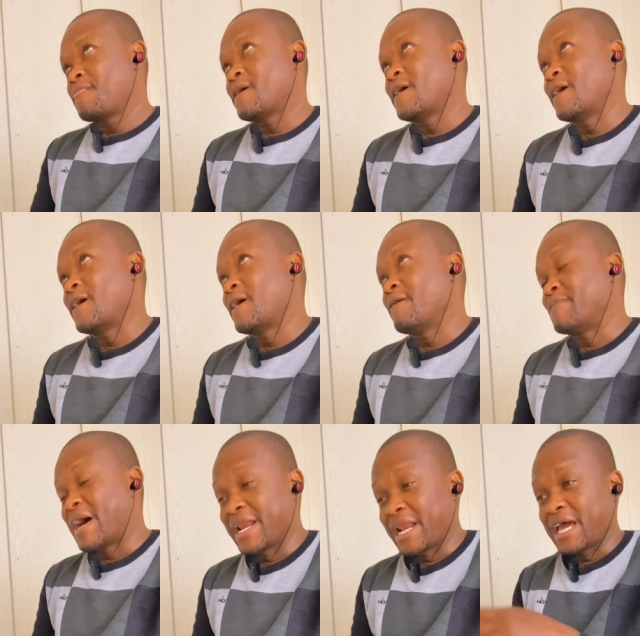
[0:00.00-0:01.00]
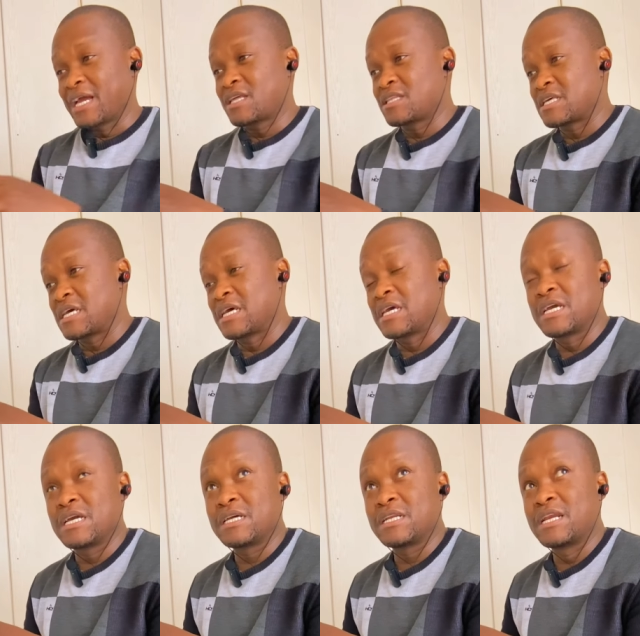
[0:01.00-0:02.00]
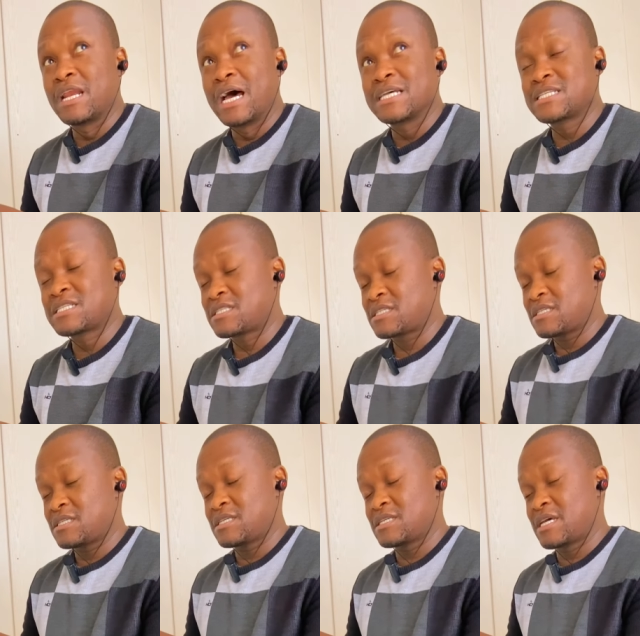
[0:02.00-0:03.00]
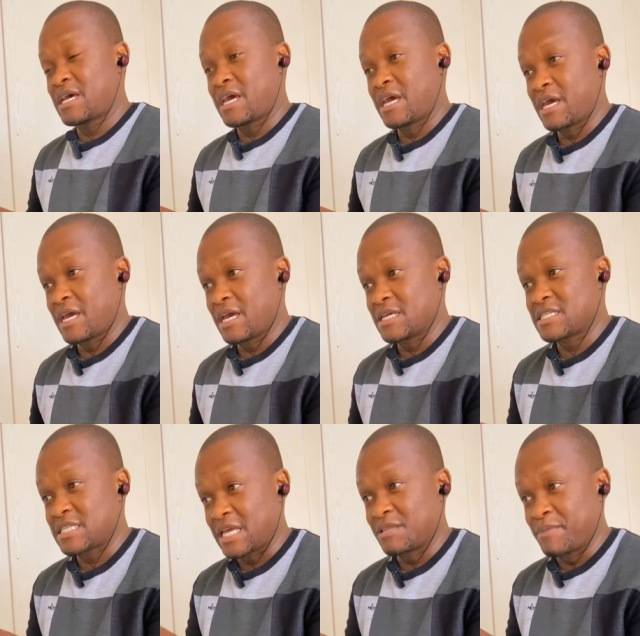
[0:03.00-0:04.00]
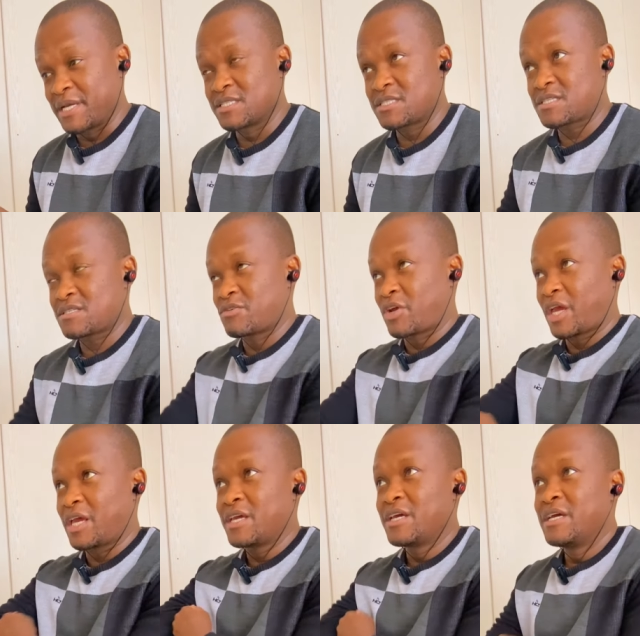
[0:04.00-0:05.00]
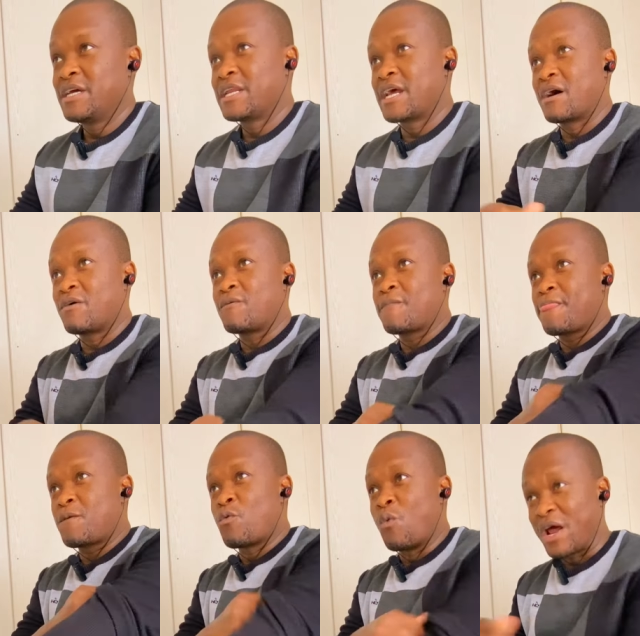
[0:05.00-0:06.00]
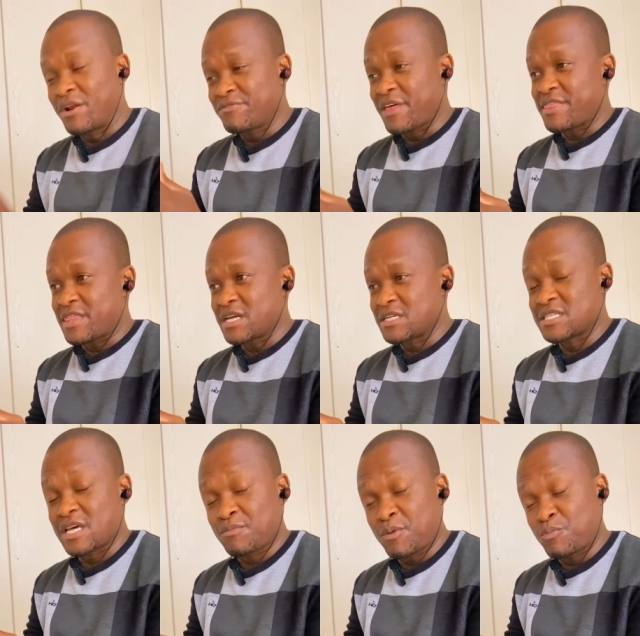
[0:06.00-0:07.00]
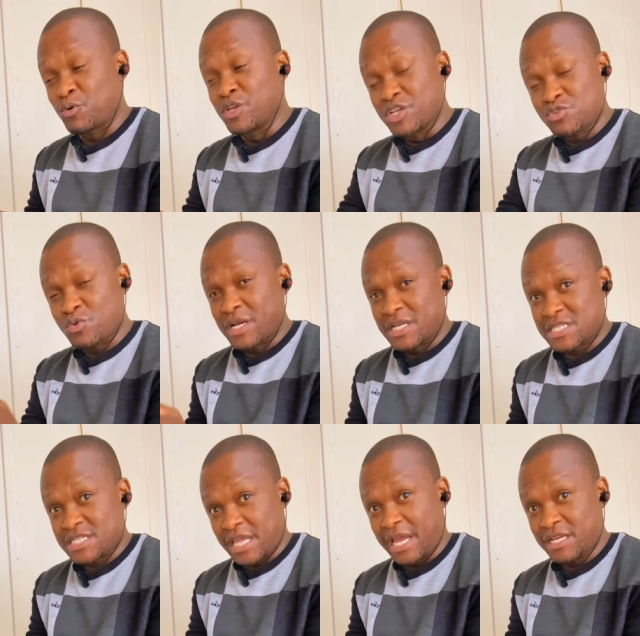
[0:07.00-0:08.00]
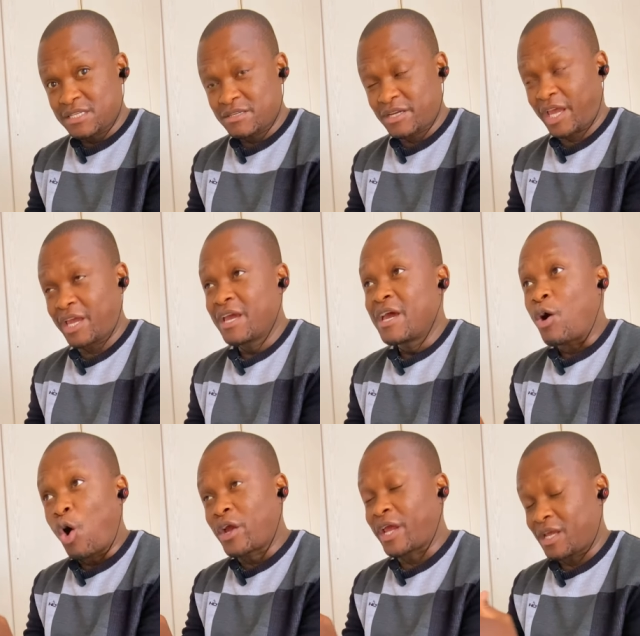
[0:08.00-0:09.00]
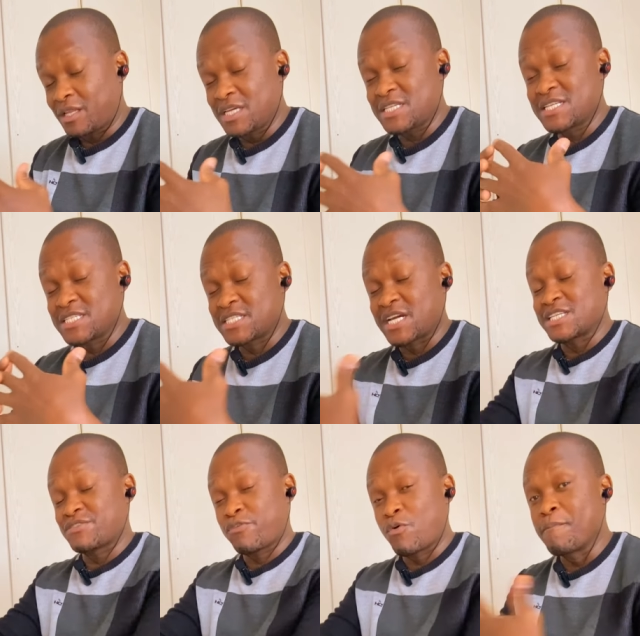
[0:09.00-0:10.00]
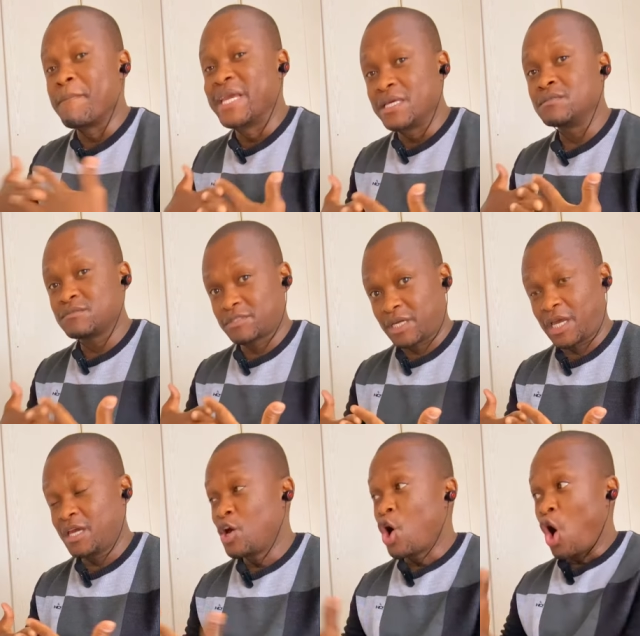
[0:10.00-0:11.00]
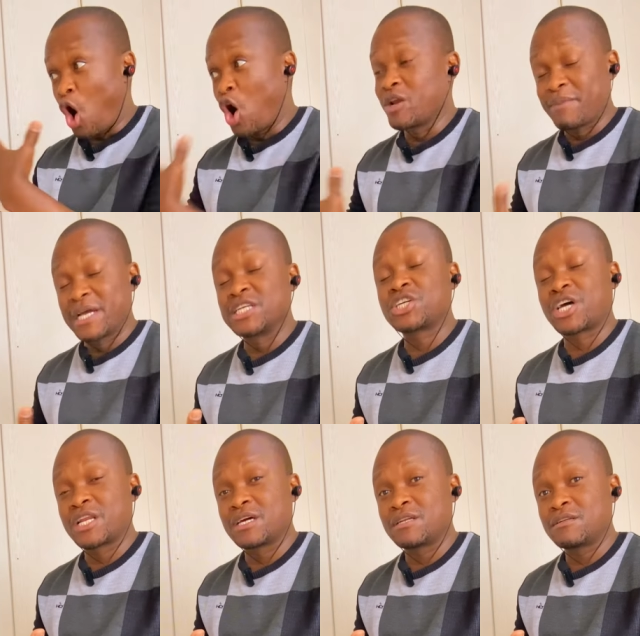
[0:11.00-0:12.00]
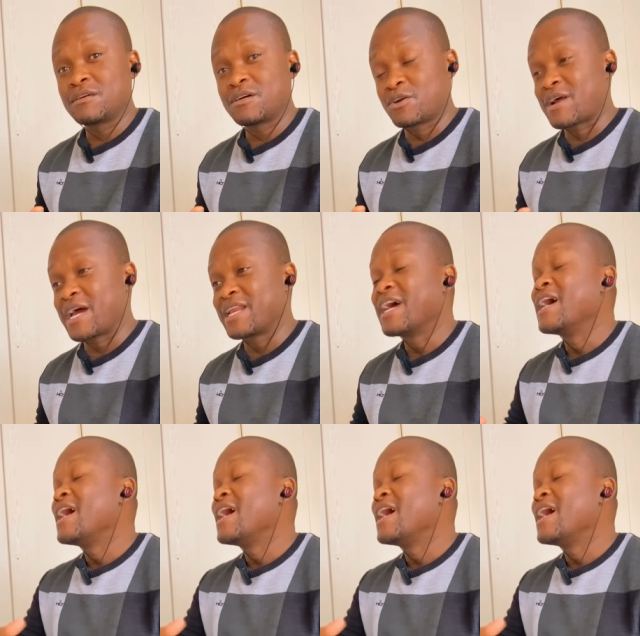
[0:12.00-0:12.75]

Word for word: um, I like the last uh, statements. Okay, now one of the things that people need to understand. Okay, okay, this is just for me. Okay, on my channel. All right,